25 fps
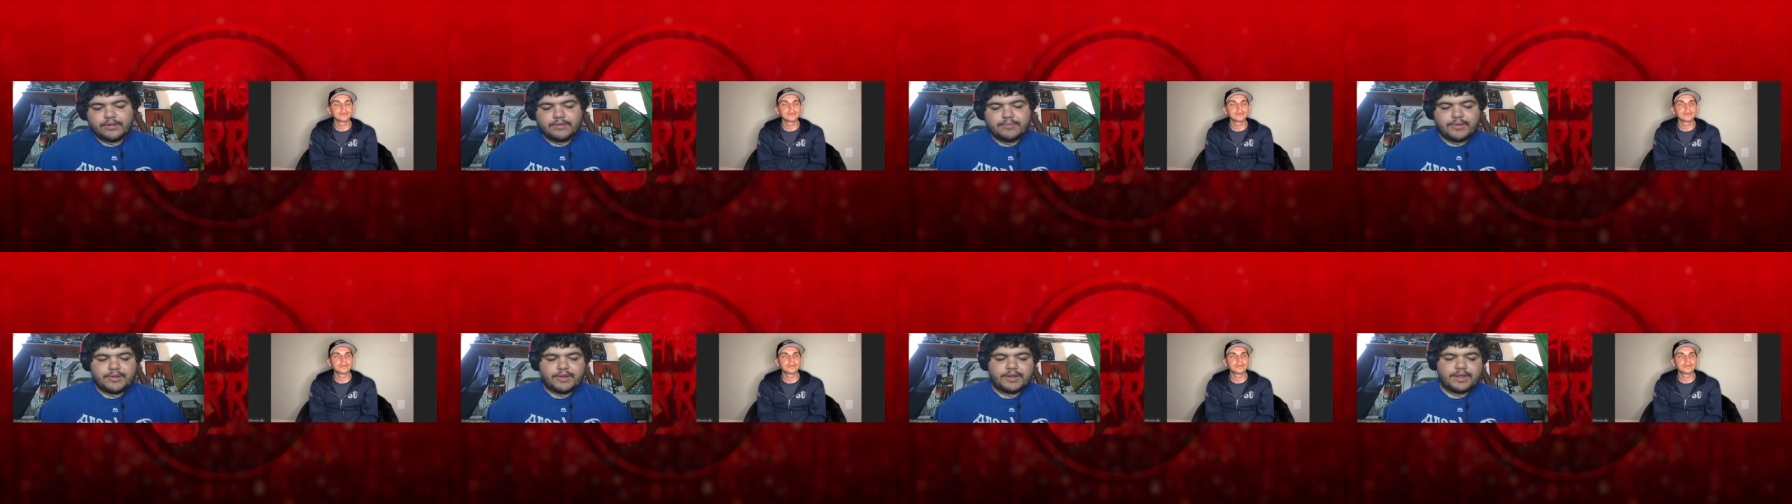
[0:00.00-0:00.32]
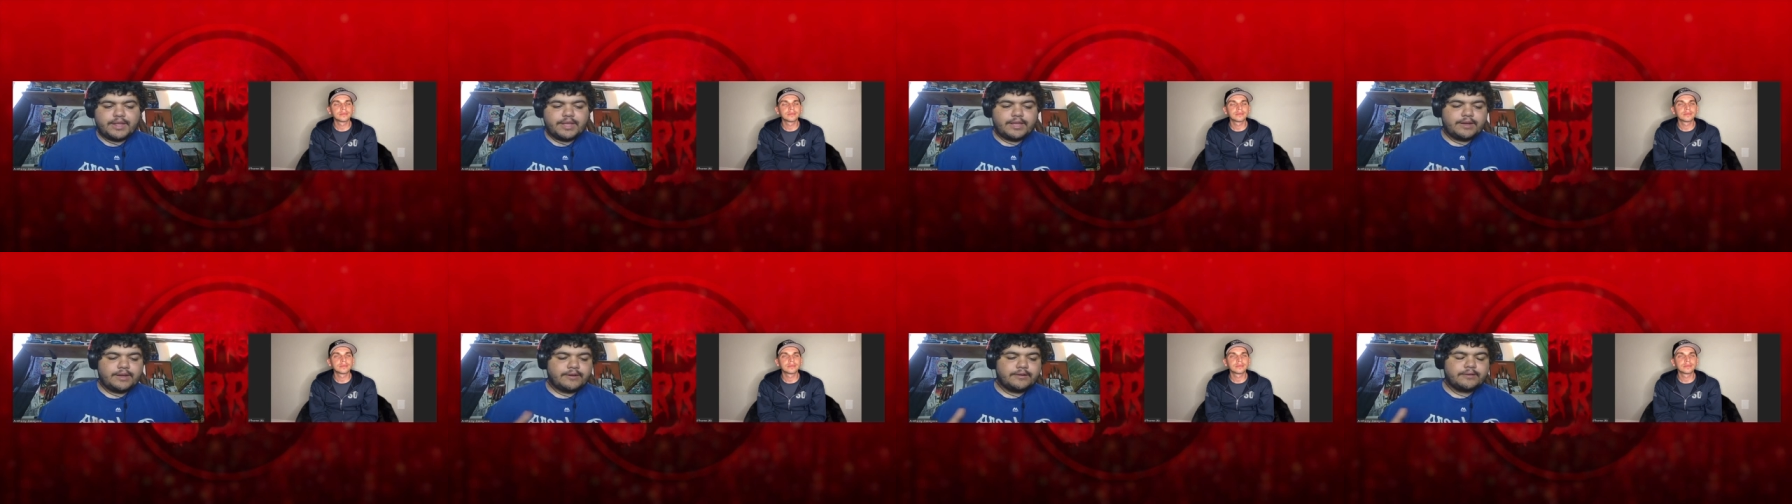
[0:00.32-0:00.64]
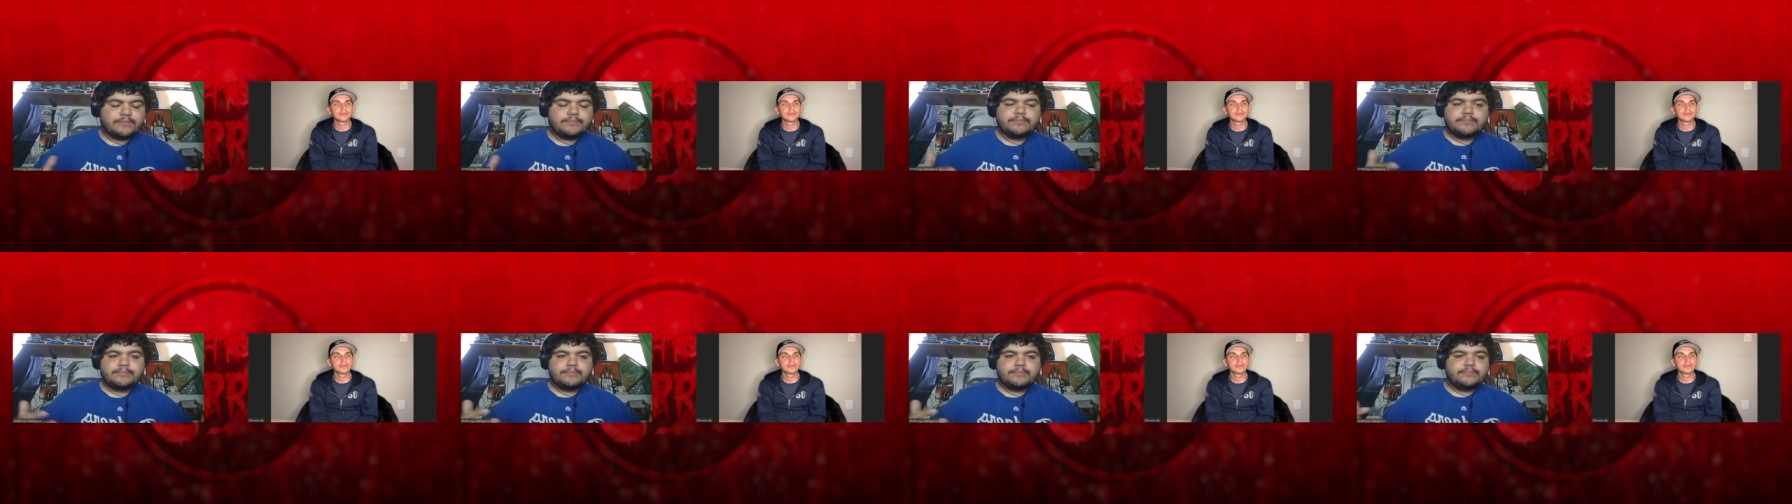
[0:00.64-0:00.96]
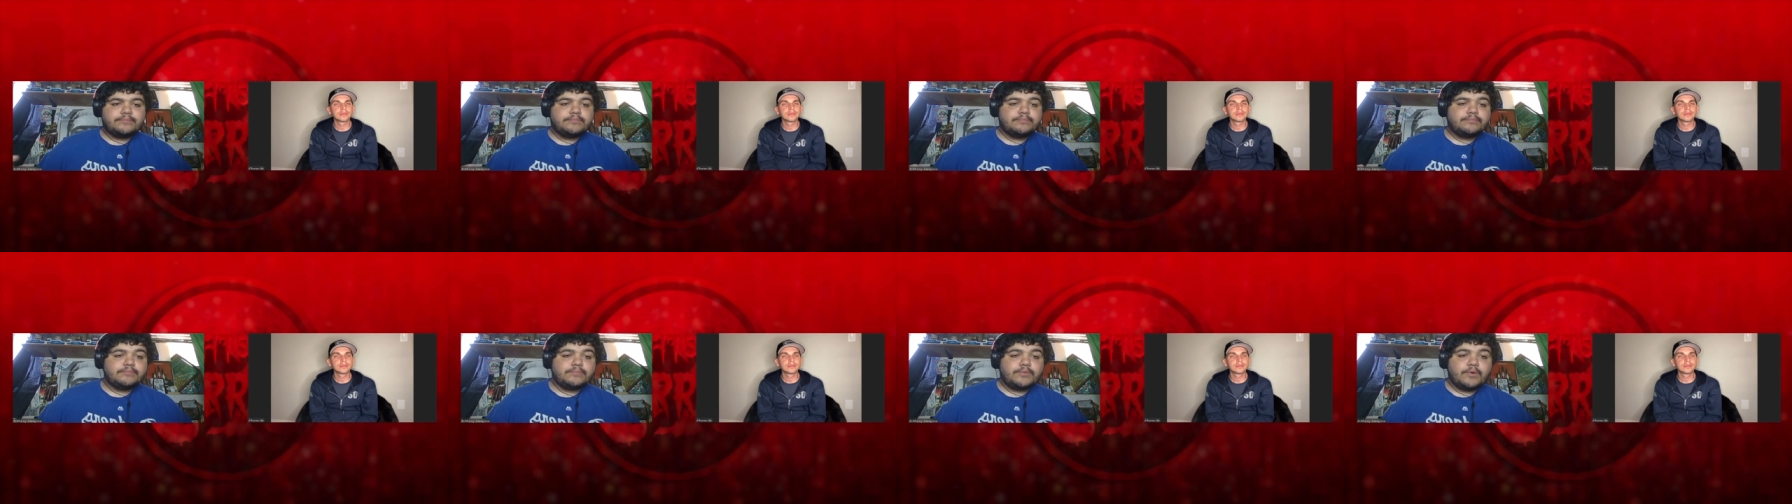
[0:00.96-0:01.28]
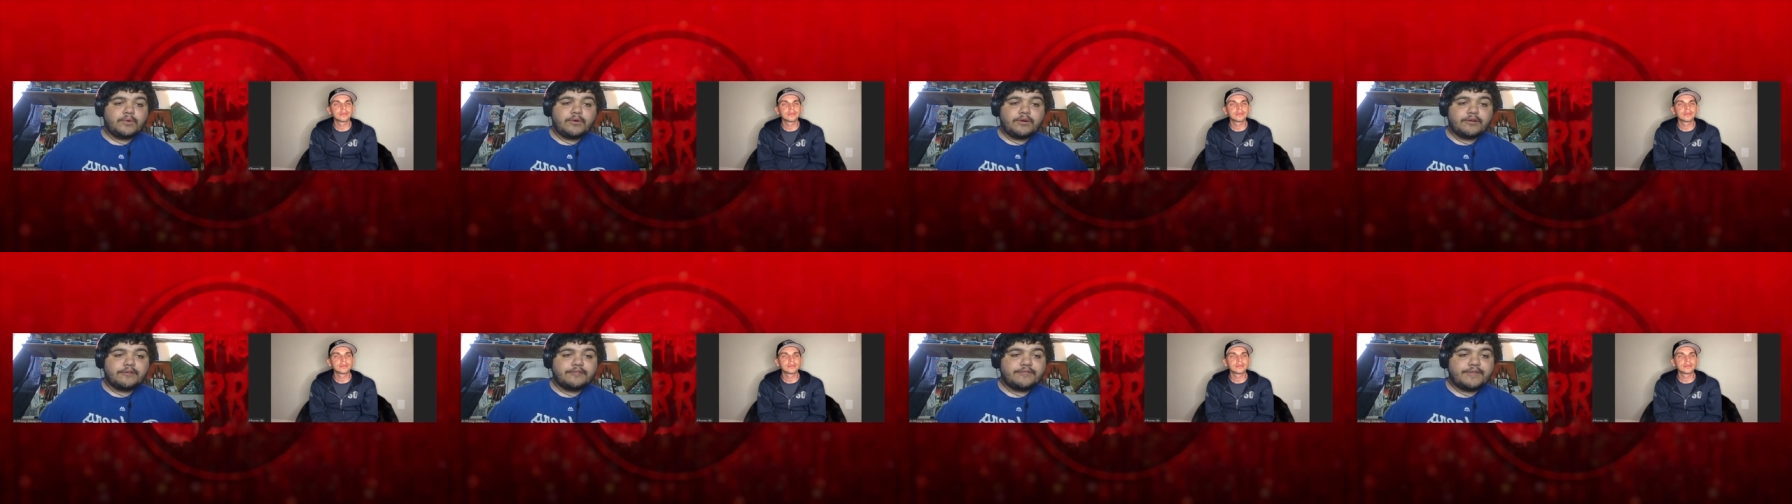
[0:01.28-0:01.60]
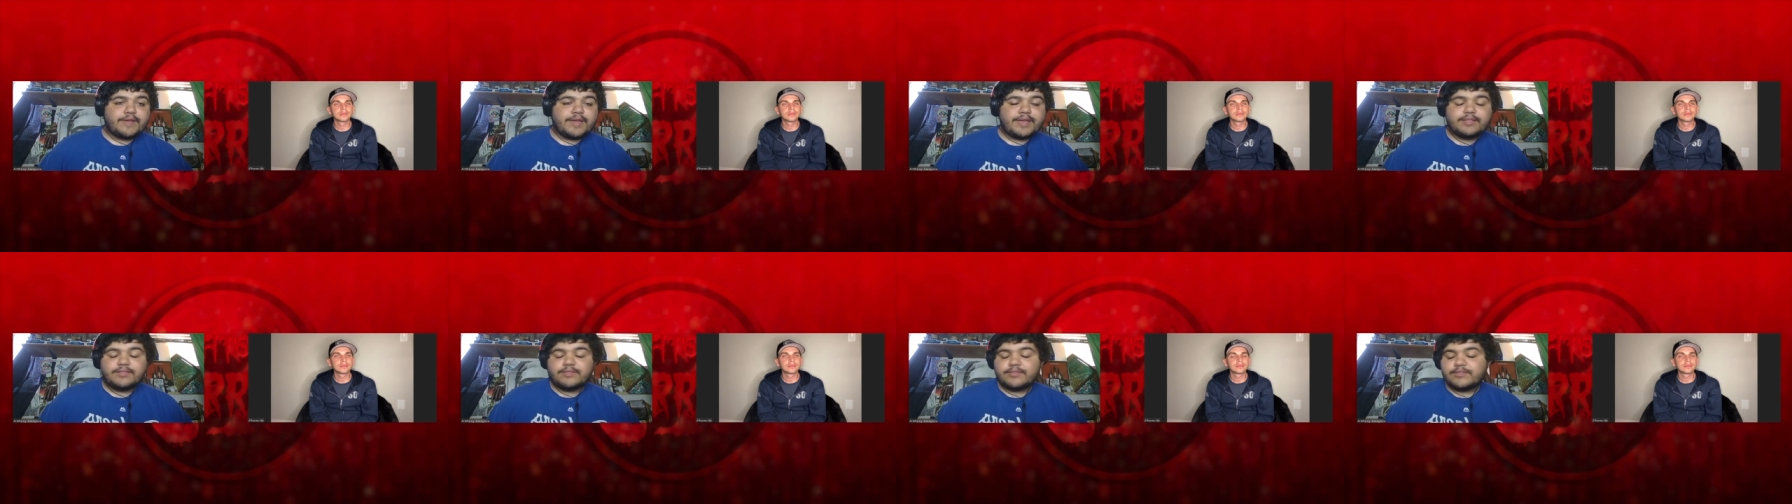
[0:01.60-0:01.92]
community are horror
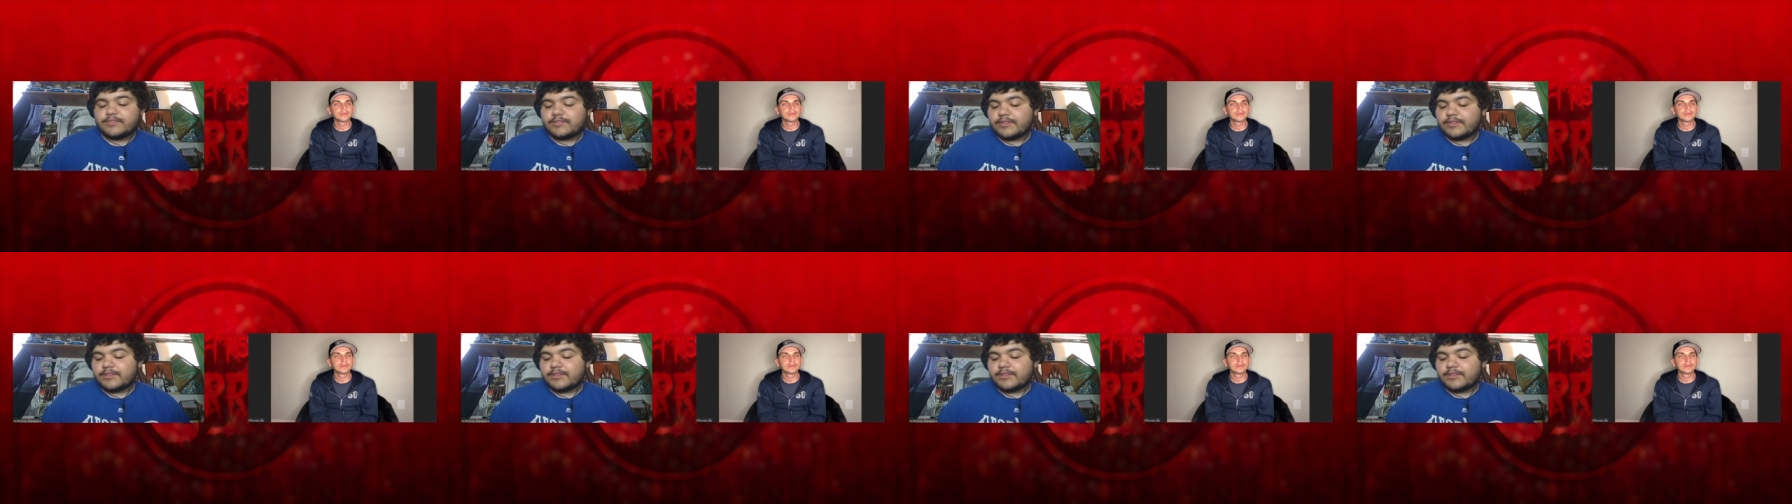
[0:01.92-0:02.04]
fans.